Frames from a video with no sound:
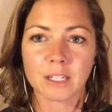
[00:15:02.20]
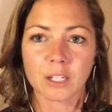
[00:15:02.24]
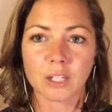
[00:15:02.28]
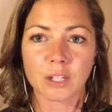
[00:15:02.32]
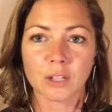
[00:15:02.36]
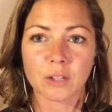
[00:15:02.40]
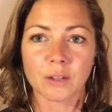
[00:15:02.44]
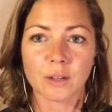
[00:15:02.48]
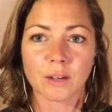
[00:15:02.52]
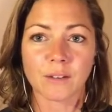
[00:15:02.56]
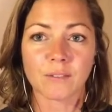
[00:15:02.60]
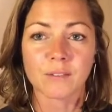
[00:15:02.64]

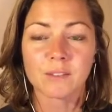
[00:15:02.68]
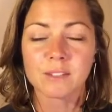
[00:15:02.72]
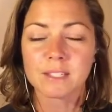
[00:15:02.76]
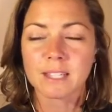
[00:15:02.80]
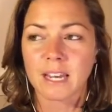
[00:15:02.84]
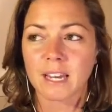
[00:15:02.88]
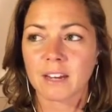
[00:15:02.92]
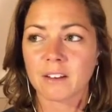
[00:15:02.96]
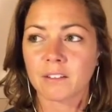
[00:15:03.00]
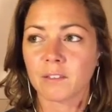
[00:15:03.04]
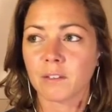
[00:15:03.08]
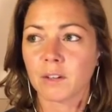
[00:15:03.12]

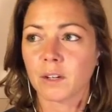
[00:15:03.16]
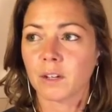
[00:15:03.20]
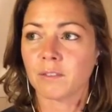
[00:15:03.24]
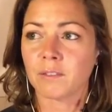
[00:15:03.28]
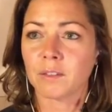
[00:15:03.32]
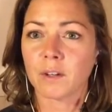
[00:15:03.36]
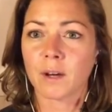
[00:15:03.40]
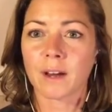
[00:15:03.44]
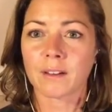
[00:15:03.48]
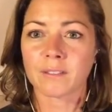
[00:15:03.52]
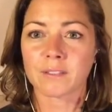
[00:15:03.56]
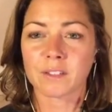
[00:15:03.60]
if
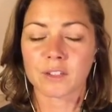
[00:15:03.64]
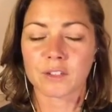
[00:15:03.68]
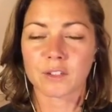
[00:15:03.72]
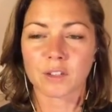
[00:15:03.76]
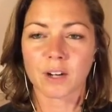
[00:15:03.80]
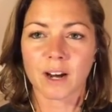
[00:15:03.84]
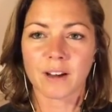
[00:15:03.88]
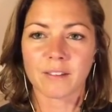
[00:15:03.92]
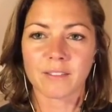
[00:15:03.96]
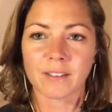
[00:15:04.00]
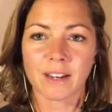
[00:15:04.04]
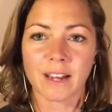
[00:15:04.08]
you have to
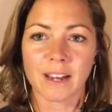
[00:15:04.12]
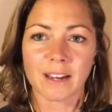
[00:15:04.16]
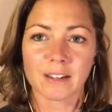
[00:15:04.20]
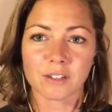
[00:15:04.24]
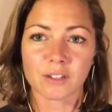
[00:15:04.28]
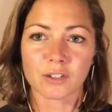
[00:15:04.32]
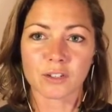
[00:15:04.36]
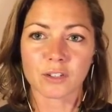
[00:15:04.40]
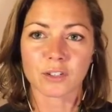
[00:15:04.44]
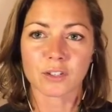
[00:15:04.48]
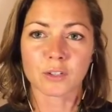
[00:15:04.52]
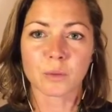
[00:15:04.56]
drive an
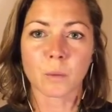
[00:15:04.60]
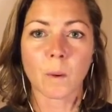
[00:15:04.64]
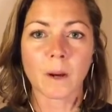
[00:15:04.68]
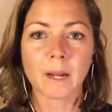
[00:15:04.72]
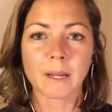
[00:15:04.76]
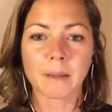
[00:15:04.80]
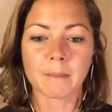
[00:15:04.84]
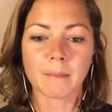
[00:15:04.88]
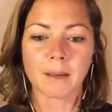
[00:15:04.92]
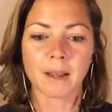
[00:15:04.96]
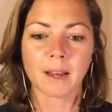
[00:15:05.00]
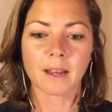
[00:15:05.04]
extra
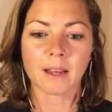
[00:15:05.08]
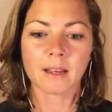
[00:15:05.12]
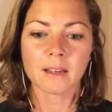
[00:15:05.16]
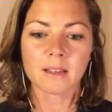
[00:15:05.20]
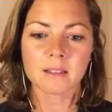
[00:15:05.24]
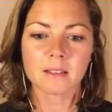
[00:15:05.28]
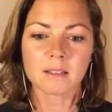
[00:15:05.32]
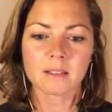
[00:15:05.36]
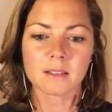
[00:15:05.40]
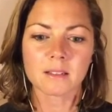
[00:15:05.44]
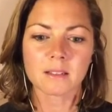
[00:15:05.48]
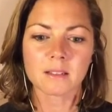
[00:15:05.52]
20
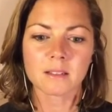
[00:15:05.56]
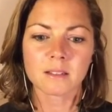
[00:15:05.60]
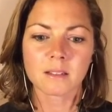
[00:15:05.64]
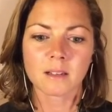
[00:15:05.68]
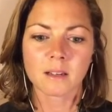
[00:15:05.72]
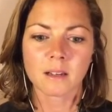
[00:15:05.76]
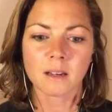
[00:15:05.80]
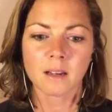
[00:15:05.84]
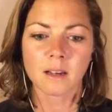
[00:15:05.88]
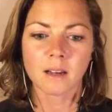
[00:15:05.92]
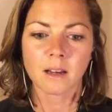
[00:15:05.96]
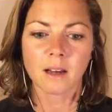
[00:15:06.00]
minutes
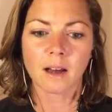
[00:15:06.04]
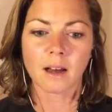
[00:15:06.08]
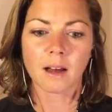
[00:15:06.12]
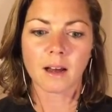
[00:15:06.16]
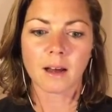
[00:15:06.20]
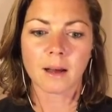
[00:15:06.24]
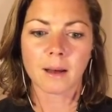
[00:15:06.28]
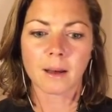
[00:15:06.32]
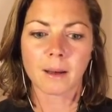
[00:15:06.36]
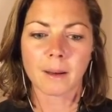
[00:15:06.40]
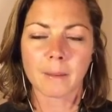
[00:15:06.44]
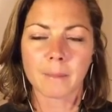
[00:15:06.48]

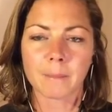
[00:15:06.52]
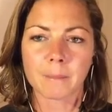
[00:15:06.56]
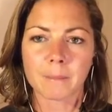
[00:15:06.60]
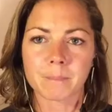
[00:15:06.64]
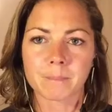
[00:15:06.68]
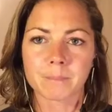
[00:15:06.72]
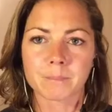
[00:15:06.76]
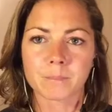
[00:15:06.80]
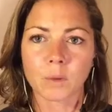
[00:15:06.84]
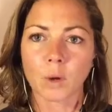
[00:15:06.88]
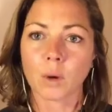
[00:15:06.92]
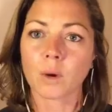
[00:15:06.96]

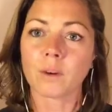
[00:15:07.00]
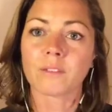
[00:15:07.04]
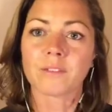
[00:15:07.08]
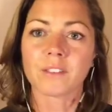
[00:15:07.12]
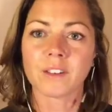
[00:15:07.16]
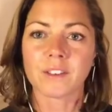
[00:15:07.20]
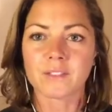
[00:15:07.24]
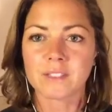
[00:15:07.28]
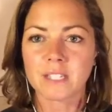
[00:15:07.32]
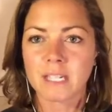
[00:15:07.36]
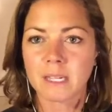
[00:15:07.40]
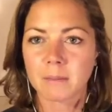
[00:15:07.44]
or
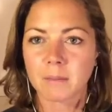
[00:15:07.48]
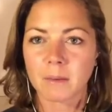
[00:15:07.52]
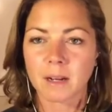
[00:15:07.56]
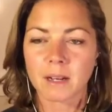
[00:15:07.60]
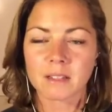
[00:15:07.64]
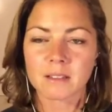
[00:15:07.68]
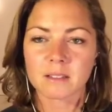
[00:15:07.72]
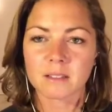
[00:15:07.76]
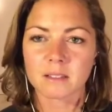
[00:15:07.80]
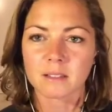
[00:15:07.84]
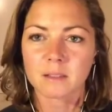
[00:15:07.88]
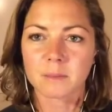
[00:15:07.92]
15
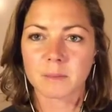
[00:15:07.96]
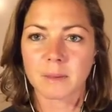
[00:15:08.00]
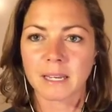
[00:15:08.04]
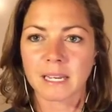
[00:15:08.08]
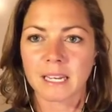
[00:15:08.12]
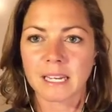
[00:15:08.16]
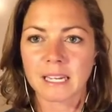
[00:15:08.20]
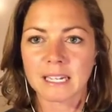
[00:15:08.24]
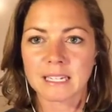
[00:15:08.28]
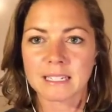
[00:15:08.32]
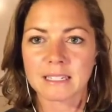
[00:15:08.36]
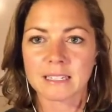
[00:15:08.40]
minutes, let's make
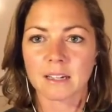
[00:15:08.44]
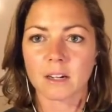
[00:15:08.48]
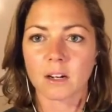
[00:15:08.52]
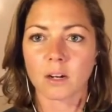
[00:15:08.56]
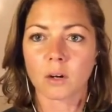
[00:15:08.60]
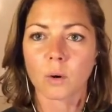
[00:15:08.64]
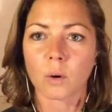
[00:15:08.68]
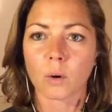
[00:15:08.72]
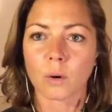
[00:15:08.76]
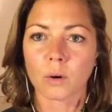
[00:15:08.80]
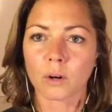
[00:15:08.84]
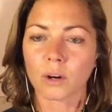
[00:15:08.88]
it easy, a
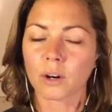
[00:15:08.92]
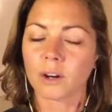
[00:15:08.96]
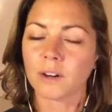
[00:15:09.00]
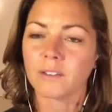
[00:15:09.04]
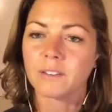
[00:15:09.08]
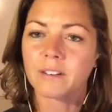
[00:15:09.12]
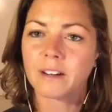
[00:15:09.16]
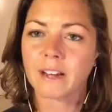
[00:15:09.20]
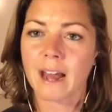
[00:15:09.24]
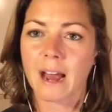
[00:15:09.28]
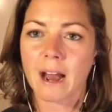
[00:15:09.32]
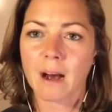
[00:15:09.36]
quarter of
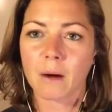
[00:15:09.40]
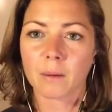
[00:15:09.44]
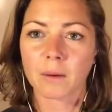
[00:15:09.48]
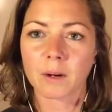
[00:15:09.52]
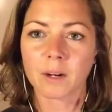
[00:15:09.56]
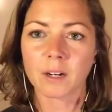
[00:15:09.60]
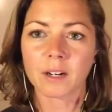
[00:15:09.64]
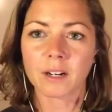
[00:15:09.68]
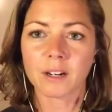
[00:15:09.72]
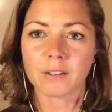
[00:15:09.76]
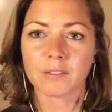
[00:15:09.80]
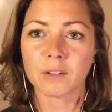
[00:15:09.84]
an
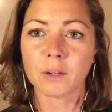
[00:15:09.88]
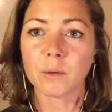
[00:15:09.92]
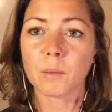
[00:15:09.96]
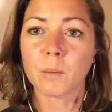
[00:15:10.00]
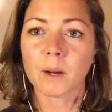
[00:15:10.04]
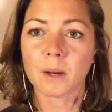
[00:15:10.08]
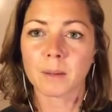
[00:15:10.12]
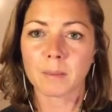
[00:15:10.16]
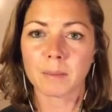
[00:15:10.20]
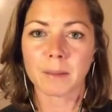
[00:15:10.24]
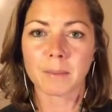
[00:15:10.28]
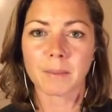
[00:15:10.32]
hour. If you
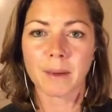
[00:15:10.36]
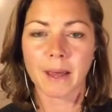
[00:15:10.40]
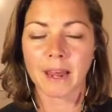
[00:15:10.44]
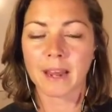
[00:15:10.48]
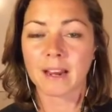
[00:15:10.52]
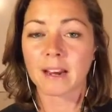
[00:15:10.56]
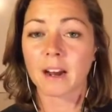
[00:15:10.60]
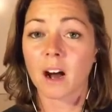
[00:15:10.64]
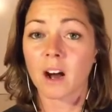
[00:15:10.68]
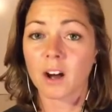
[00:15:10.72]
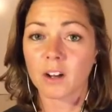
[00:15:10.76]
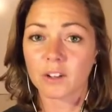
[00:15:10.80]
want to be
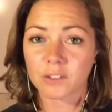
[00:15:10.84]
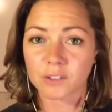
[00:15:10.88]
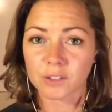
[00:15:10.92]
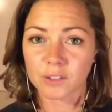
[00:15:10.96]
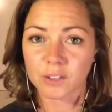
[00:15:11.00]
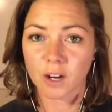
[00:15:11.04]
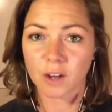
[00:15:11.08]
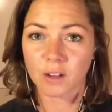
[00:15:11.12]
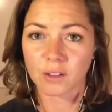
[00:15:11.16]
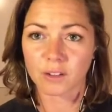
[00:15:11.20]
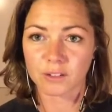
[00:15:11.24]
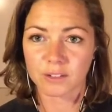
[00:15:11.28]
paid
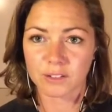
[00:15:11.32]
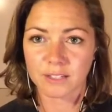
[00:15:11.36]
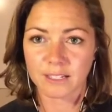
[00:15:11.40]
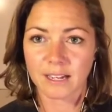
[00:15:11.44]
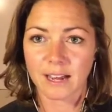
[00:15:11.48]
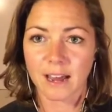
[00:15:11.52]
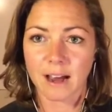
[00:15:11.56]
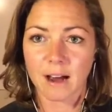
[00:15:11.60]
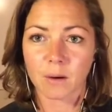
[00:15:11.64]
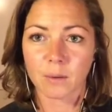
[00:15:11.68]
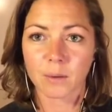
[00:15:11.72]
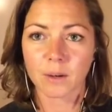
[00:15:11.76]
$100 an
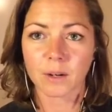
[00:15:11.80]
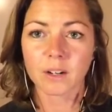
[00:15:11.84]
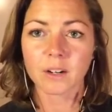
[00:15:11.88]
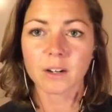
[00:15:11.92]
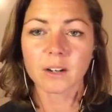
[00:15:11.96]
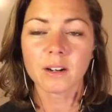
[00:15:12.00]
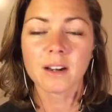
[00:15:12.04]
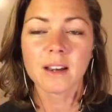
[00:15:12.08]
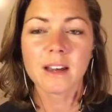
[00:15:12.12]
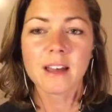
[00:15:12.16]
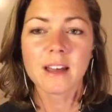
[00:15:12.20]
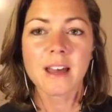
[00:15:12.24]
hour,
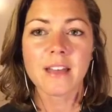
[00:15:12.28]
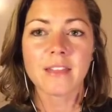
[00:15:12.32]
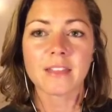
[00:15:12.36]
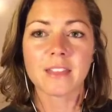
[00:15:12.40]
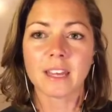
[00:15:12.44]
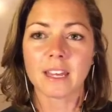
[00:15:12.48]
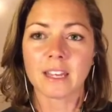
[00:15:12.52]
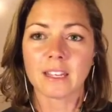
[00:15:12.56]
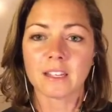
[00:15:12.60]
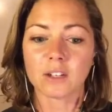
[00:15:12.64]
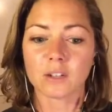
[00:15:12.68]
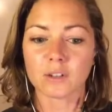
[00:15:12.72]

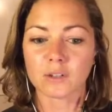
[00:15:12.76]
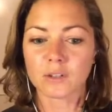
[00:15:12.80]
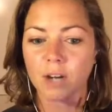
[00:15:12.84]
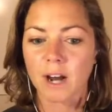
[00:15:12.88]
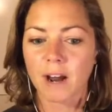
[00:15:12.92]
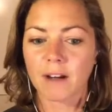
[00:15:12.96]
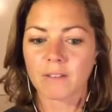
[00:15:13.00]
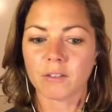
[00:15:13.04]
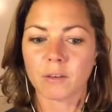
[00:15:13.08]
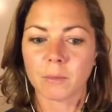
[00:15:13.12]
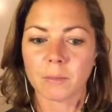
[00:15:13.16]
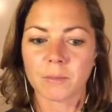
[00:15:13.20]
then your
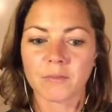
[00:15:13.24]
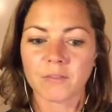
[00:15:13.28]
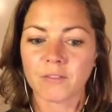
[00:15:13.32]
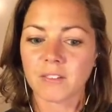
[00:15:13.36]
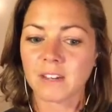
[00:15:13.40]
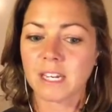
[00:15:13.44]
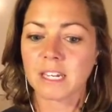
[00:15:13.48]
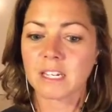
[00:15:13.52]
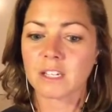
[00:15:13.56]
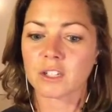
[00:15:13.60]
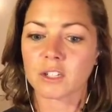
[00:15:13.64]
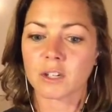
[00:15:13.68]
travel
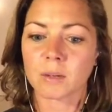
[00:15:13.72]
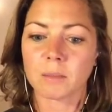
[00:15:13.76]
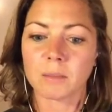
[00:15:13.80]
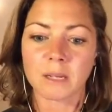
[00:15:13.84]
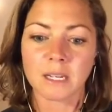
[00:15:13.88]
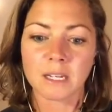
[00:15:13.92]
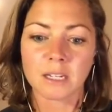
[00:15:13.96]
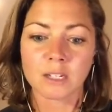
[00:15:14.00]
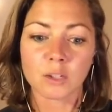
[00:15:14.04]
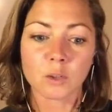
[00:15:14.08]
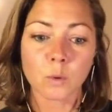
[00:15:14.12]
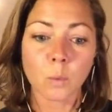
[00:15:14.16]
fee should
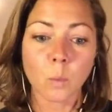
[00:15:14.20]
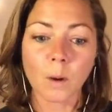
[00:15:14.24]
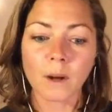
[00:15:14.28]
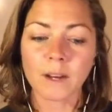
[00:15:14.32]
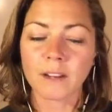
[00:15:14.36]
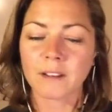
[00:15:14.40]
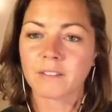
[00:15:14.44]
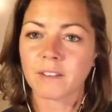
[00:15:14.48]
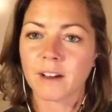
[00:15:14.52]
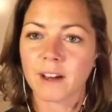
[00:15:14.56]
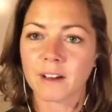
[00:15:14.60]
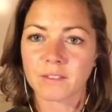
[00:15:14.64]
be
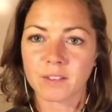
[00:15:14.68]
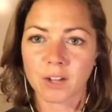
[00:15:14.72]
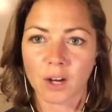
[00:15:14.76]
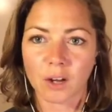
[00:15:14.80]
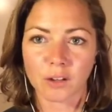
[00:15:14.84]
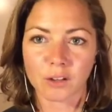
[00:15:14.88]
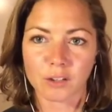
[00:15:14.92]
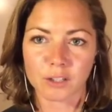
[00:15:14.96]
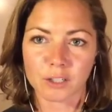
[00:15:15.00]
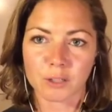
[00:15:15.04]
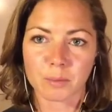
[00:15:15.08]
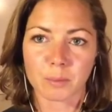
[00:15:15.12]

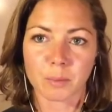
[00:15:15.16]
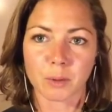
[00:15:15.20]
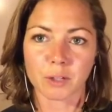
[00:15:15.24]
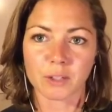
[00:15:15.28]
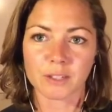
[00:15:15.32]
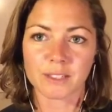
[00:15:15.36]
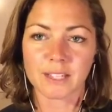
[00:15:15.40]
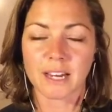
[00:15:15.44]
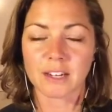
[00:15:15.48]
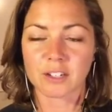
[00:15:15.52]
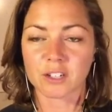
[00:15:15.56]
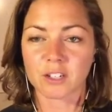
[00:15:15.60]
$25 per
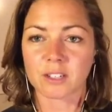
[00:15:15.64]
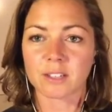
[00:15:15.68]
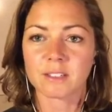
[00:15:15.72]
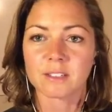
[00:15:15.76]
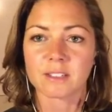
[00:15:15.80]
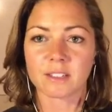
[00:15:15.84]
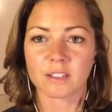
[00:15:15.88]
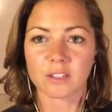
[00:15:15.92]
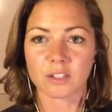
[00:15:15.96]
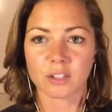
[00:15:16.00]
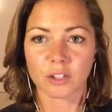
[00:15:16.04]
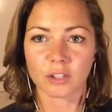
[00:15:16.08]
session,
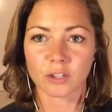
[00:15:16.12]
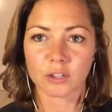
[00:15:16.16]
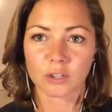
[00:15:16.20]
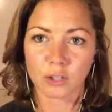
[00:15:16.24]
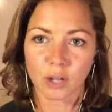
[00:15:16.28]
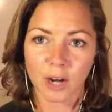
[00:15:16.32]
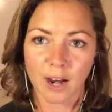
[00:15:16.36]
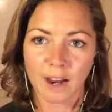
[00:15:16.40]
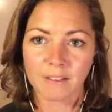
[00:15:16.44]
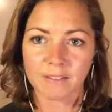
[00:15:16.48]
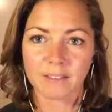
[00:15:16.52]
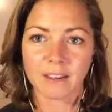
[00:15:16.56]
since you're
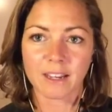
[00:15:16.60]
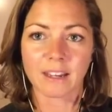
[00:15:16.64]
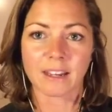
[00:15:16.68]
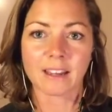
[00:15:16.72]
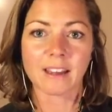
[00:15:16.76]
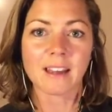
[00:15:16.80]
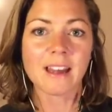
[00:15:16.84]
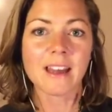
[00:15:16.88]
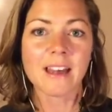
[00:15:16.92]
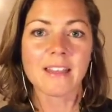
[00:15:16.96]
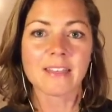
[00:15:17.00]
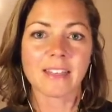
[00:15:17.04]
driving
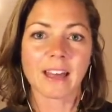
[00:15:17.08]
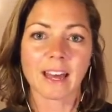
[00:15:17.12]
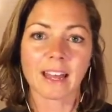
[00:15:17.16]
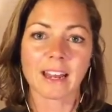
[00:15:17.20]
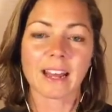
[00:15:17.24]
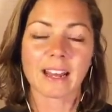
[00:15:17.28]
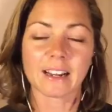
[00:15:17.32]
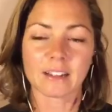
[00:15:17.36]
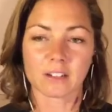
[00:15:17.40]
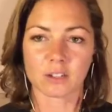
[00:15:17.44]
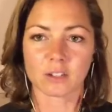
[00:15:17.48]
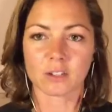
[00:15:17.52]
that
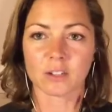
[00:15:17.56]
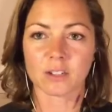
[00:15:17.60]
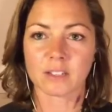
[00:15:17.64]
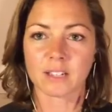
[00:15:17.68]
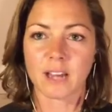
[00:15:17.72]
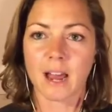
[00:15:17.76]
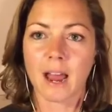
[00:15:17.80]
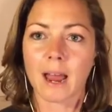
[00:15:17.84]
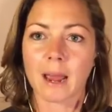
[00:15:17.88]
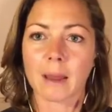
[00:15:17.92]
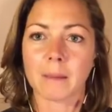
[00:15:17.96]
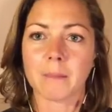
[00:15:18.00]
extra
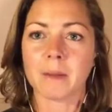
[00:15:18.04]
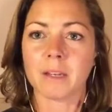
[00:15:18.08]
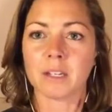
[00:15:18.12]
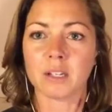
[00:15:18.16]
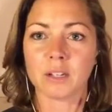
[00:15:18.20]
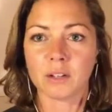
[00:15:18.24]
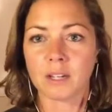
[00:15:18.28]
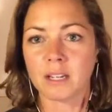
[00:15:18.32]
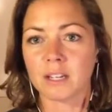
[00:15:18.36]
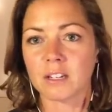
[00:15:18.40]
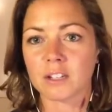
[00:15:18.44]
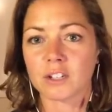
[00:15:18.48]
time and
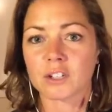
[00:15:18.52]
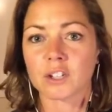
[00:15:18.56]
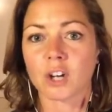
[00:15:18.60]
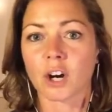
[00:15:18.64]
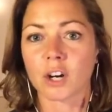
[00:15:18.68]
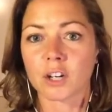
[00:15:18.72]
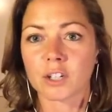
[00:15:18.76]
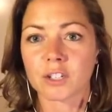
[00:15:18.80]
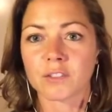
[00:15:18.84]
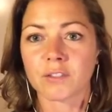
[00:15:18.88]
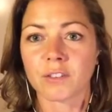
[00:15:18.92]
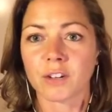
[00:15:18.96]
you need to
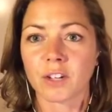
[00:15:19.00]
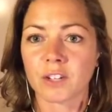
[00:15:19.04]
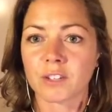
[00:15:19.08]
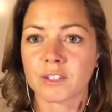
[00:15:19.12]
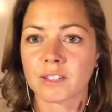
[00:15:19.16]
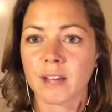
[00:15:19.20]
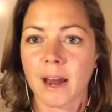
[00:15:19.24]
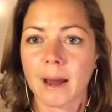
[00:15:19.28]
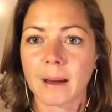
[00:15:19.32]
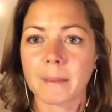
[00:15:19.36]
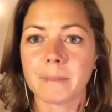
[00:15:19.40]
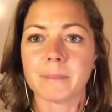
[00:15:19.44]
charge for your
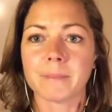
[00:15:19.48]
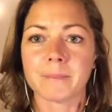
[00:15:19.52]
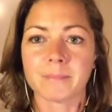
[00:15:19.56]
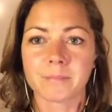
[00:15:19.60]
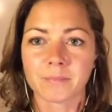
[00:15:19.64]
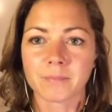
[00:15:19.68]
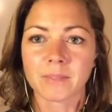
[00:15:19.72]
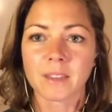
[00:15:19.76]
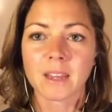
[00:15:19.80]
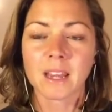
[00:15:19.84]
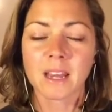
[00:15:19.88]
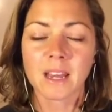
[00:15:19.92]
time.
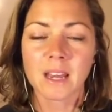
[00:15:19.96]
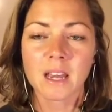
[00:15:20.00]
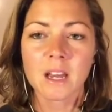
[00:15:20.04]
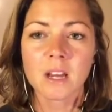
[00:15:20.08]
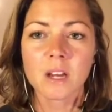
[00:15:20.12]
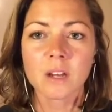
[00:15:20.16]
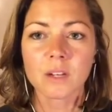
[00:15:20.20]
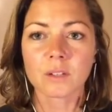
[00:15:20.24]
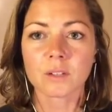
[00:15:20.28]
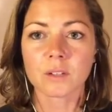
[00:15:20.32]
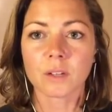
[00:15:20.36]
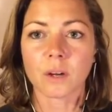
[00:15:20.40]

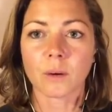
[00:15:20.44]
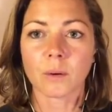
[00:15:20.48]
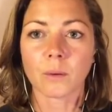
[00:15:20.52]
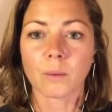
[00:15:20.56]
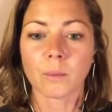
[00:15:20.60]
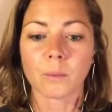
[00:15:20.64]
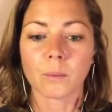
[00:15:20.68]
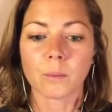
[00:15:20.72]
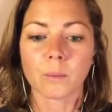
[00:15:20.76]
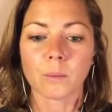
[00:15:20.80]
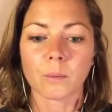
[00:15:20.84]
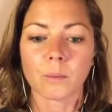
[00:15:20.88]

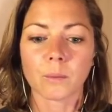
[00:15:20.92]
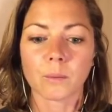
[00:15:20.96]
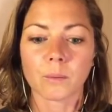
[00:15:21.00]
So